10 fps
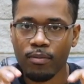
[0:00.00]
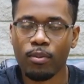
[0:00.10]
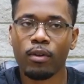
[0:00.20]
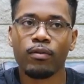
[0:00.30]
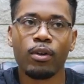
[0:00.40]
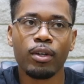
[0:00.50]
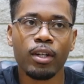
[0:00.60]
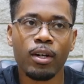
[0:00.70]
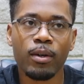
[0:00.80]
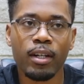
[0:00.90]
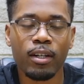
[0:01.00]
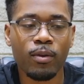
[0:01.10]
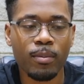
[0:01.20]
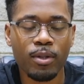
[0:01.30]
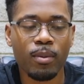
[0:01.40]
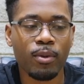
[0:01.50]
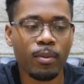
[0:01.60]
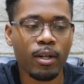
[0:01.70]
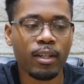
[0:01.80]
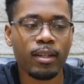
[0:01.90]
portfolio in a crypto bull
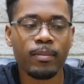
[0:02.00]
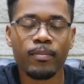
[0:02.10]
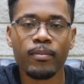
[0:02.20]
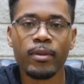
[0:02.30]
market,